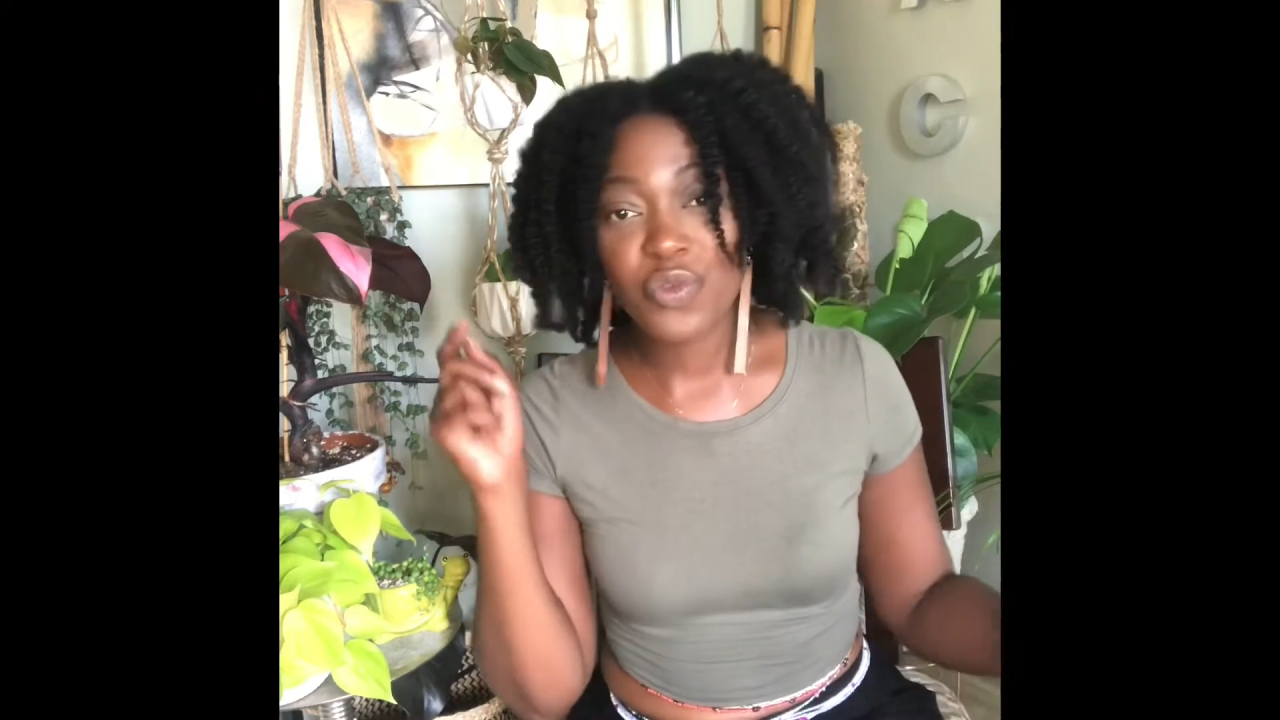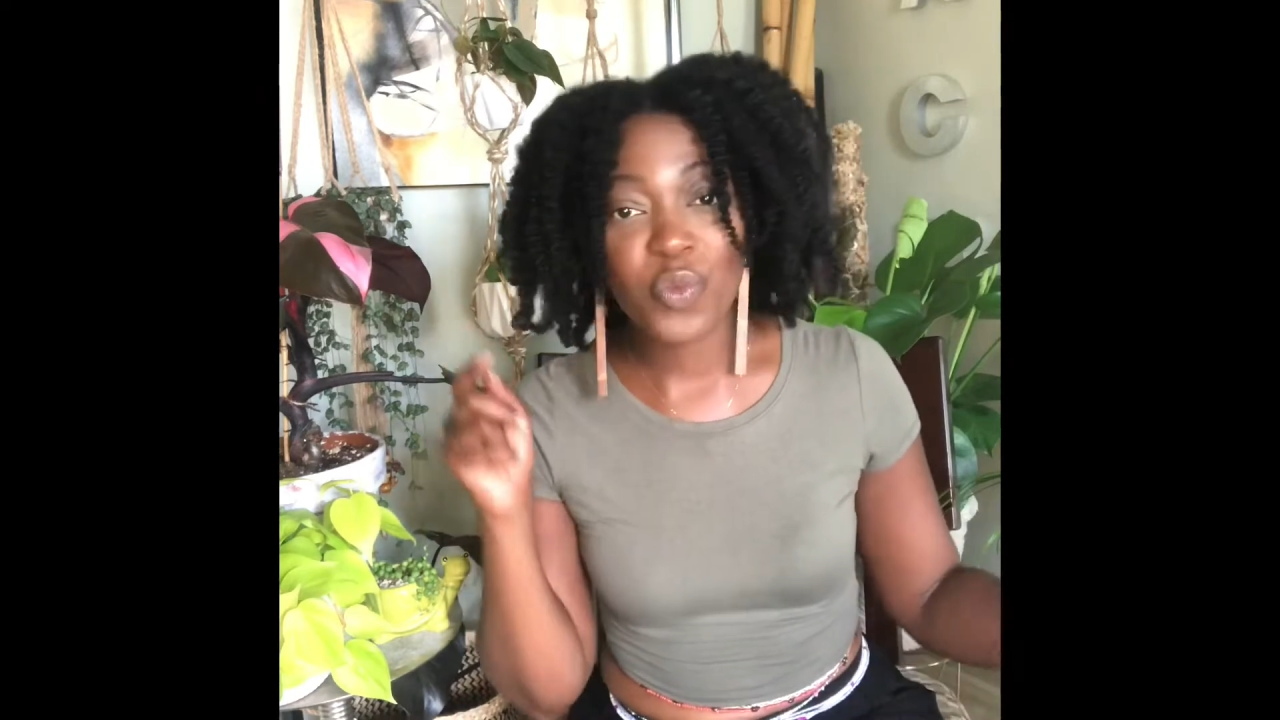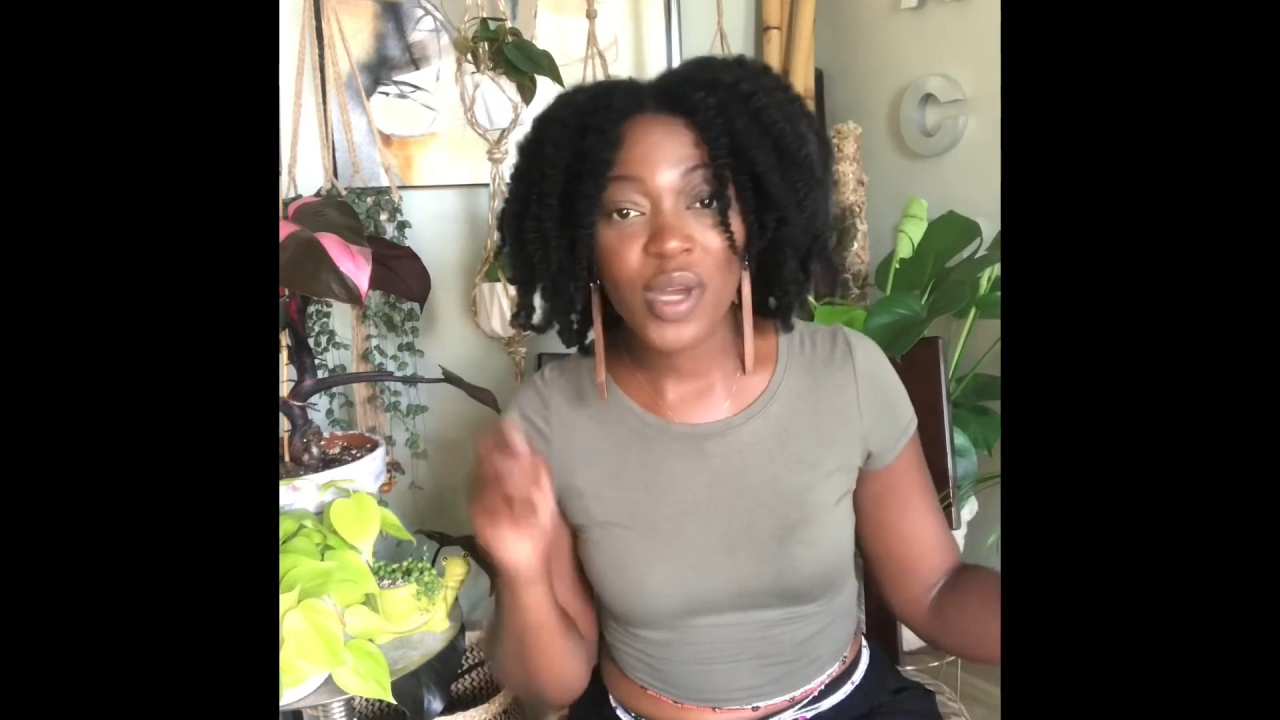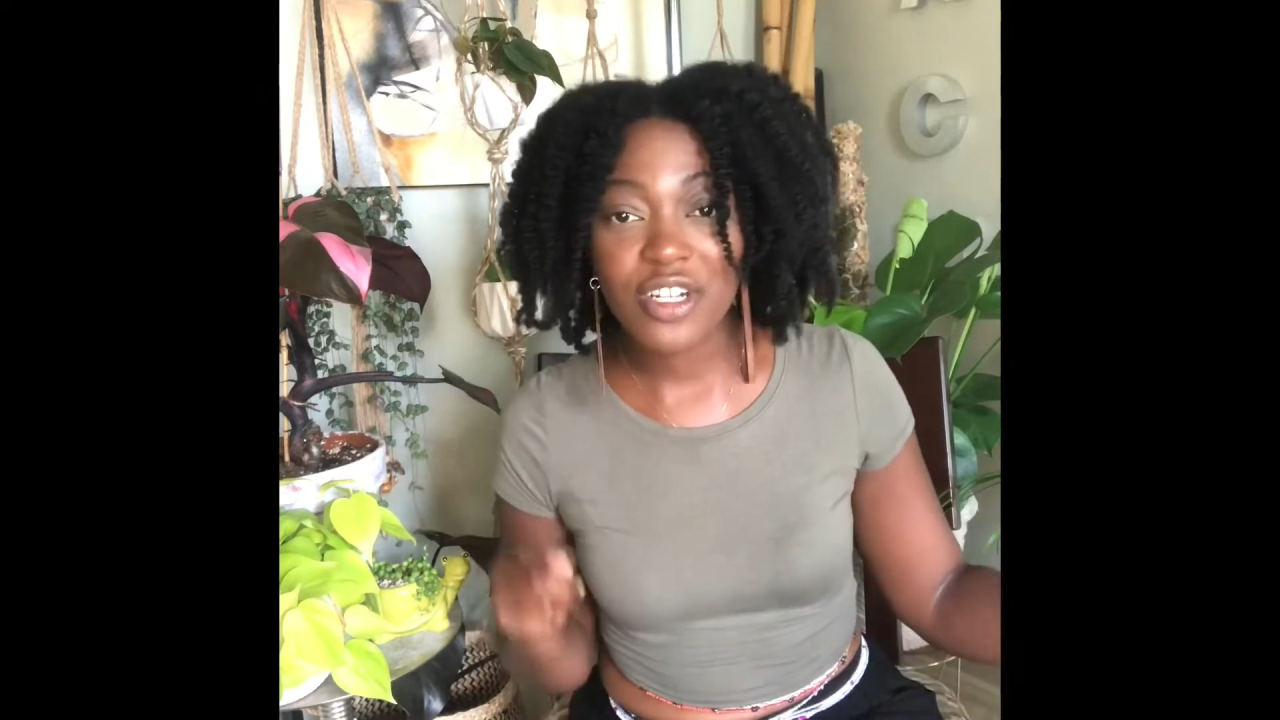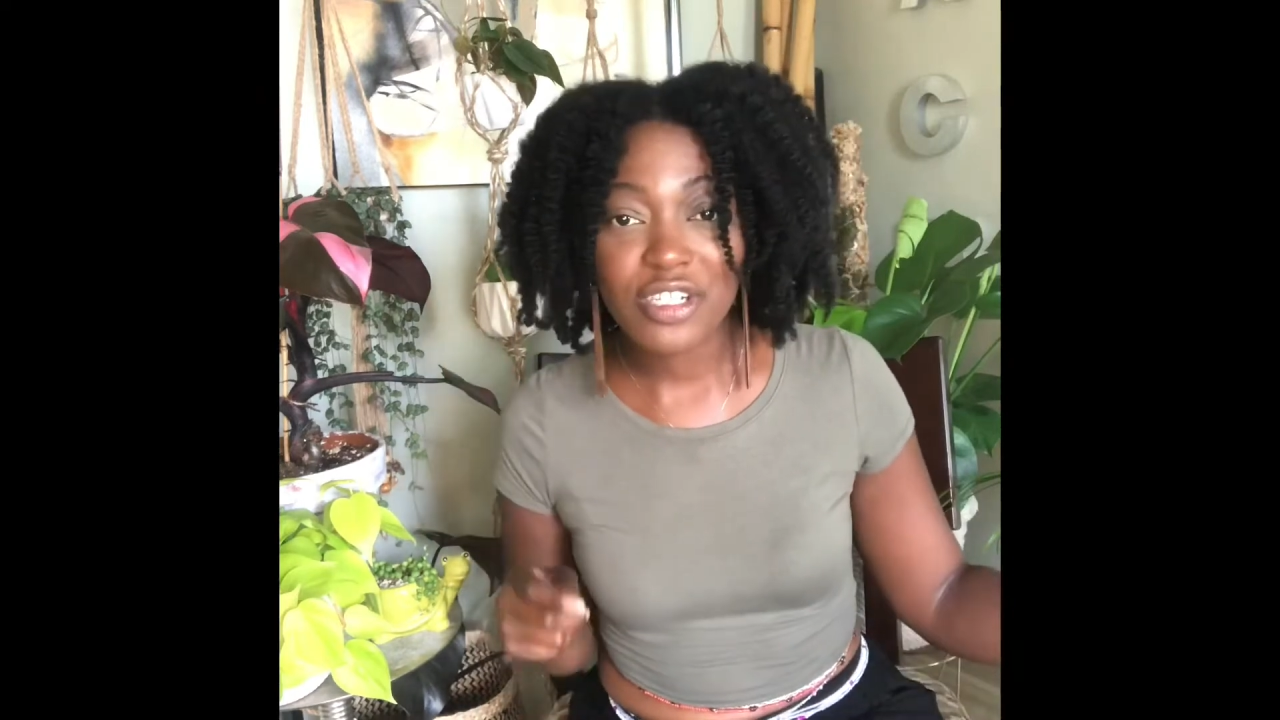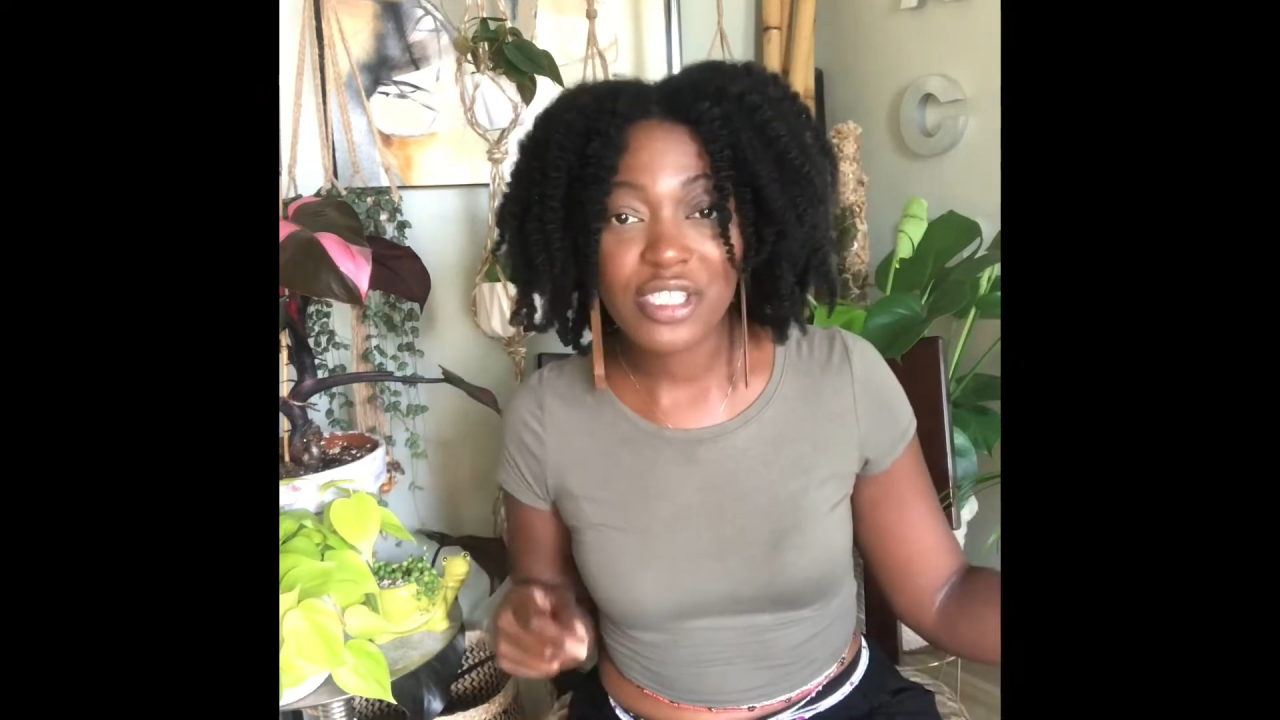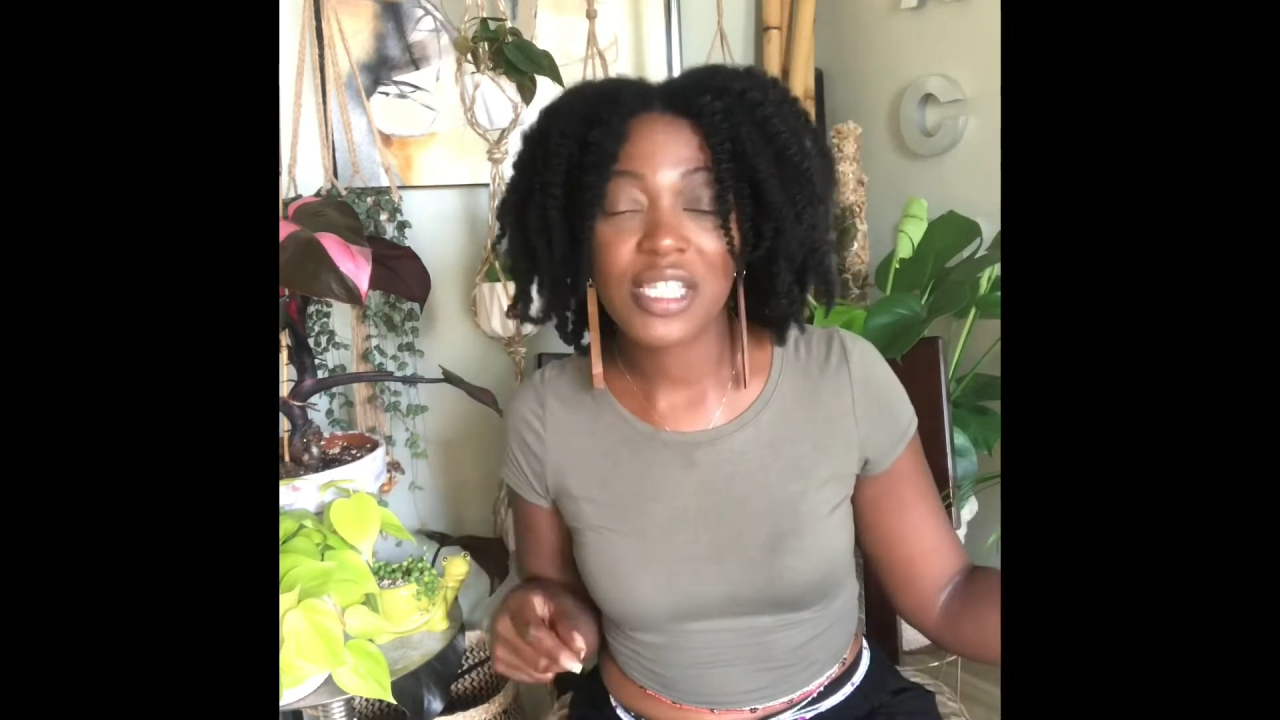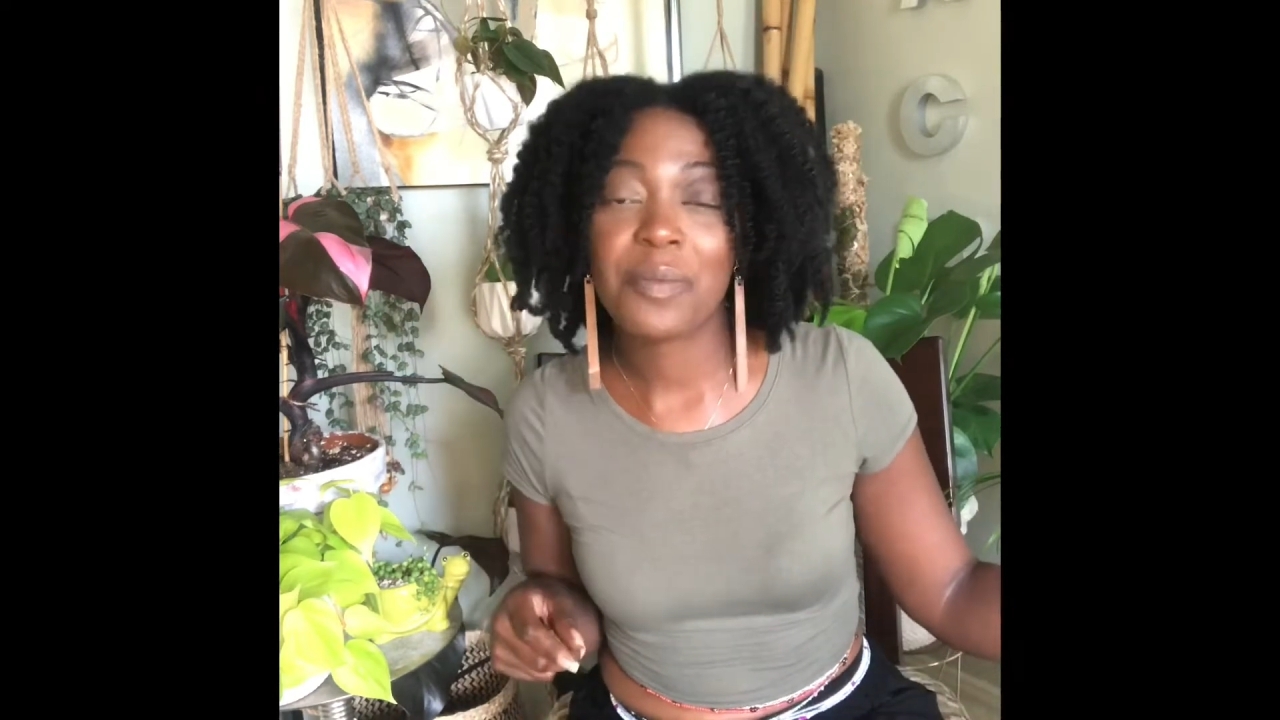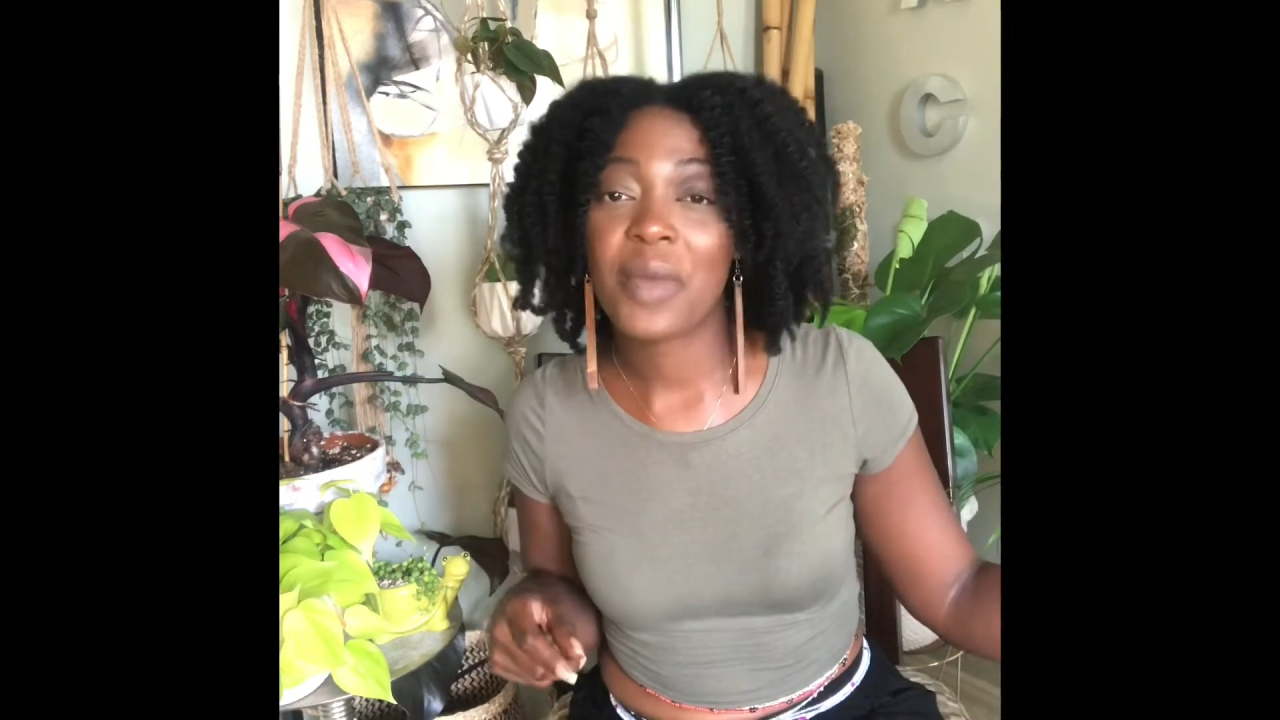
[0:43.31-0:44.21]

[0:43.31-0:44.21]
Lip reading: wonders in